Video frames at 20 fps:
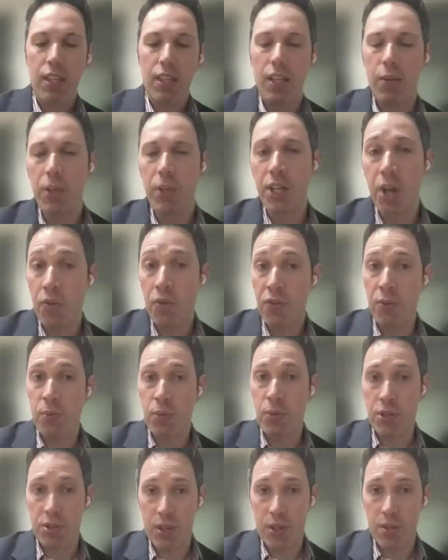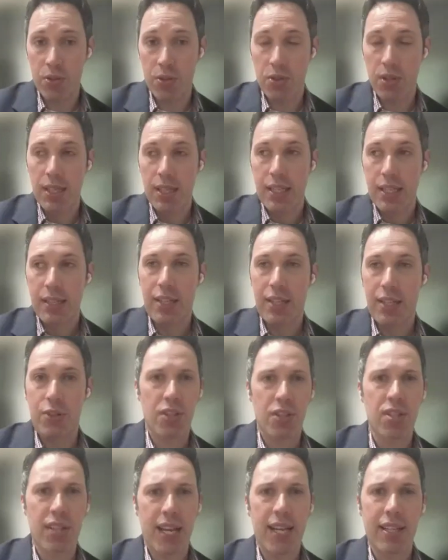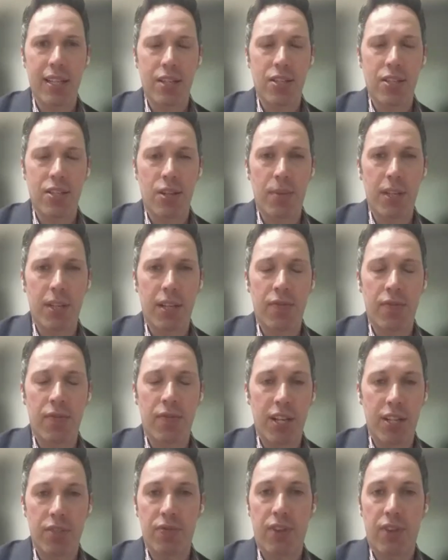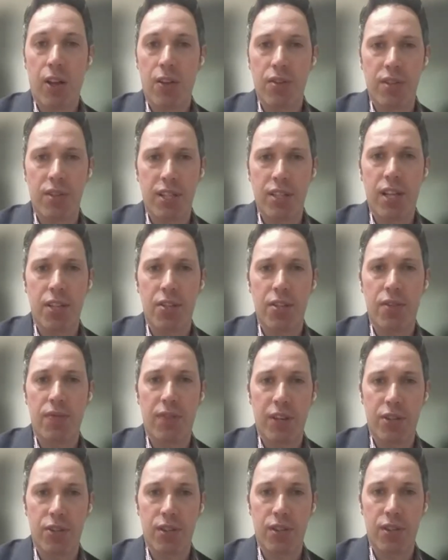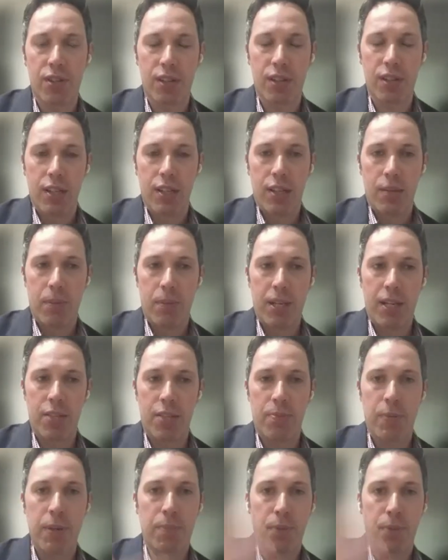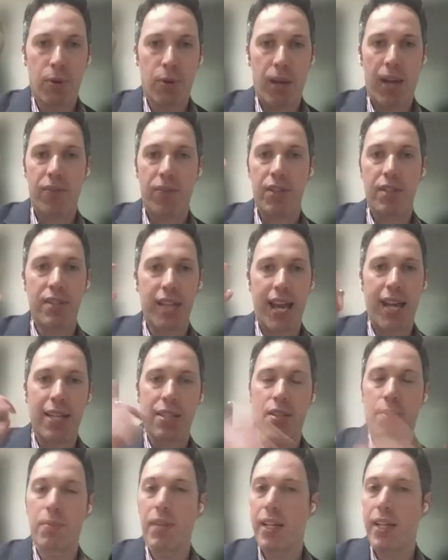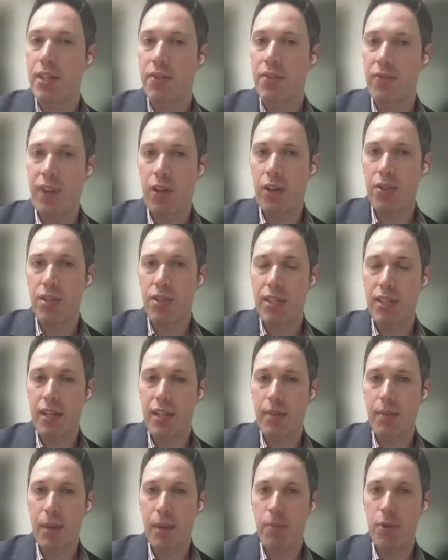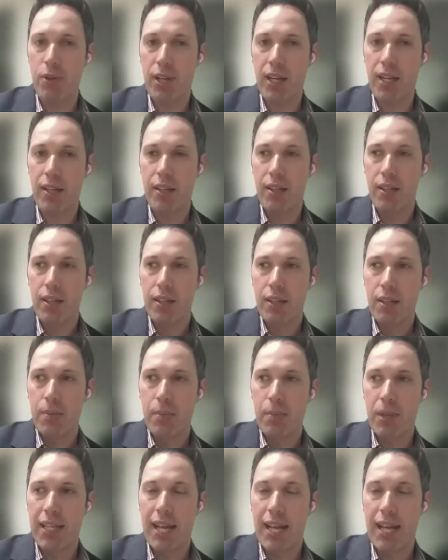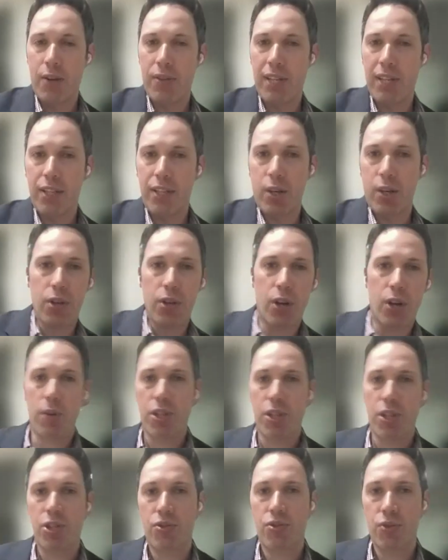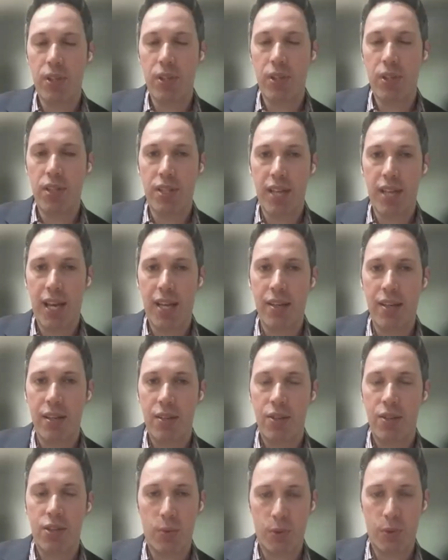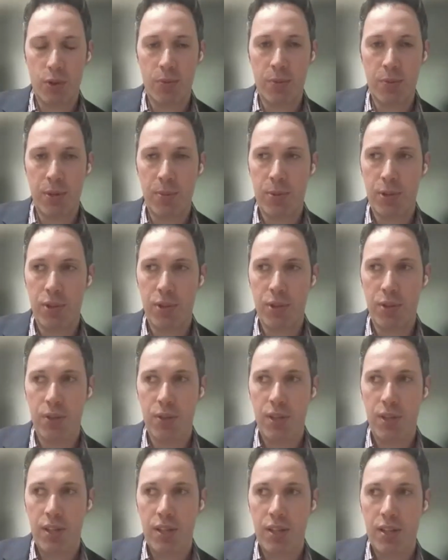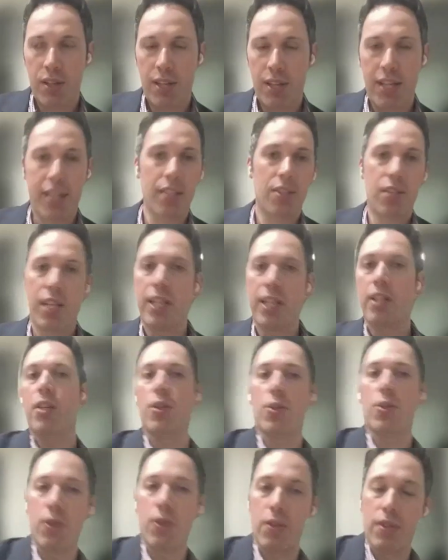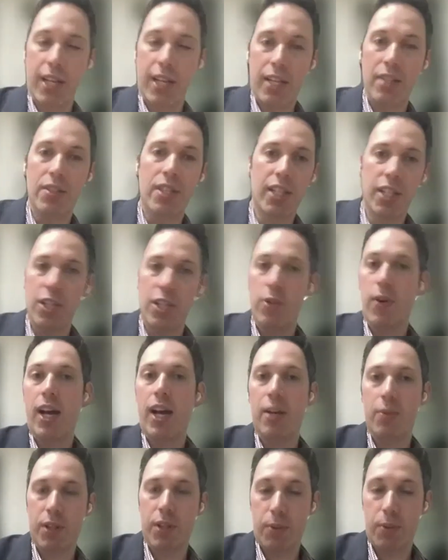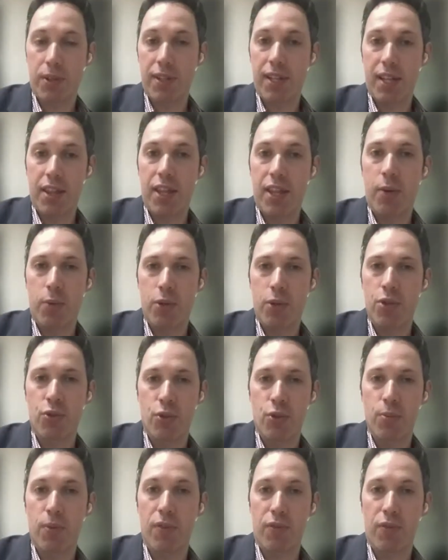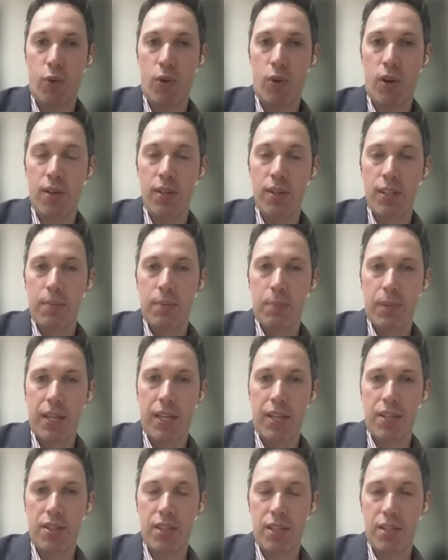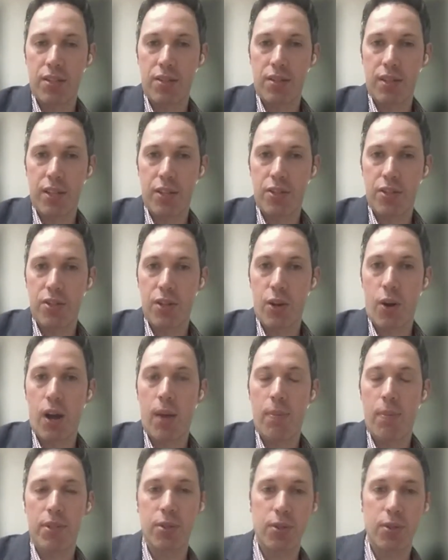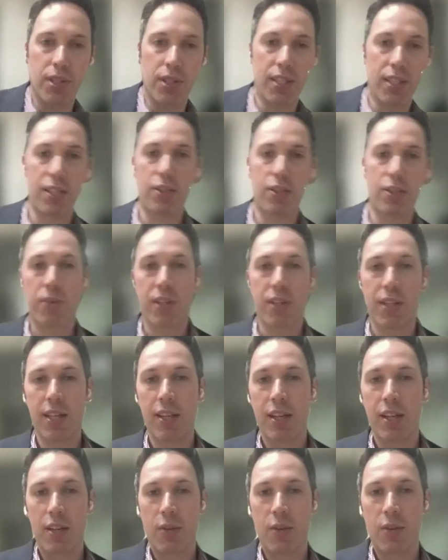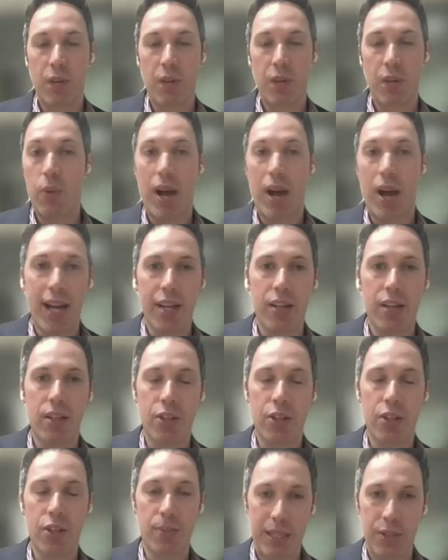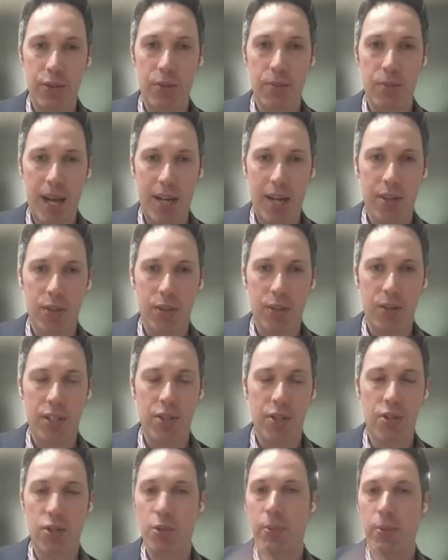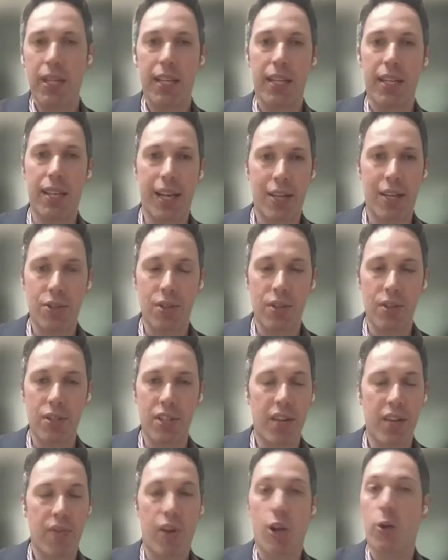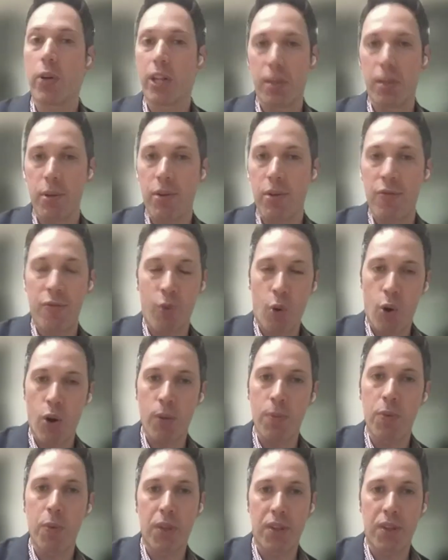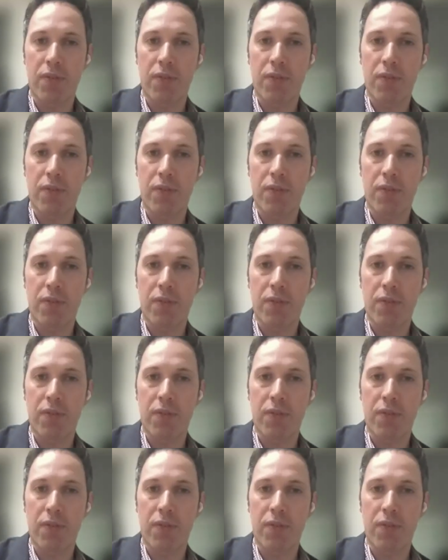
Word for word: and we know from research that just saying that something is false is not sufficient because people will have to tag something as false in their memory, but now they don't know what's true instead. So what do people do? They continue, they continue on with what they thought was true before because it's there's no opportunity to really rewire your mental model. There's too many connections that have already been formed with the